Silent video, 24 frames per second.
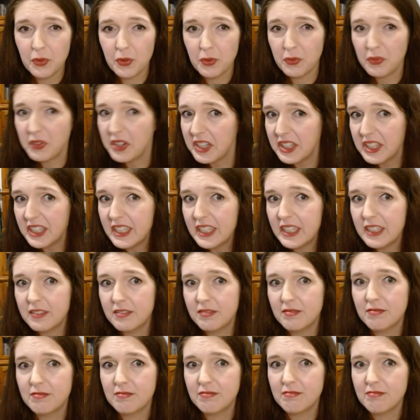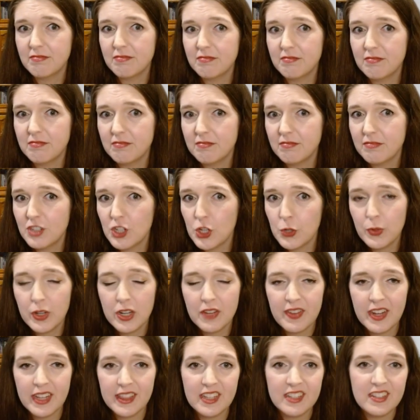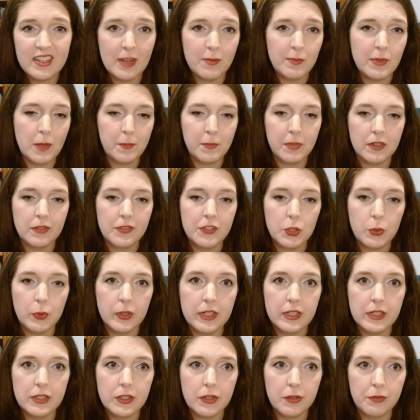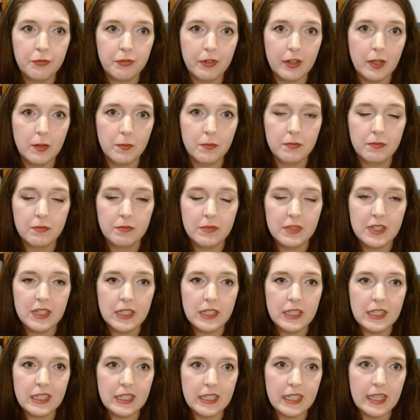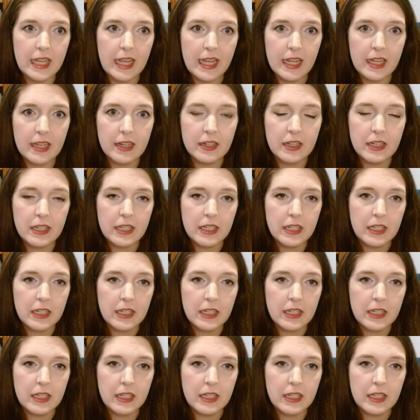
Really, she would have had the same number of squares from d8.